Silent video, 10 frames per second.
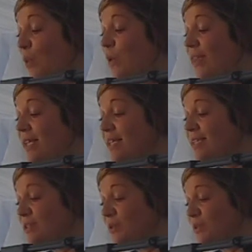Within
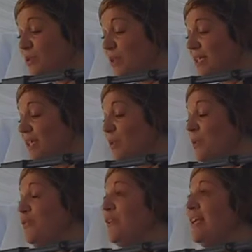this new store, you
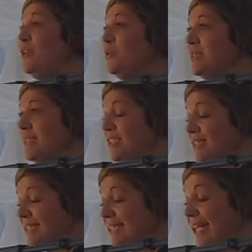will find new
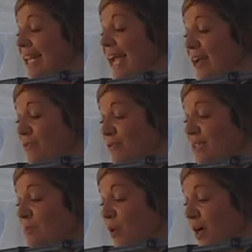additions in
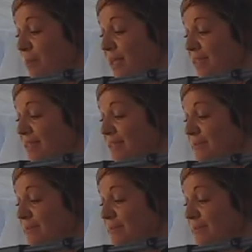every department,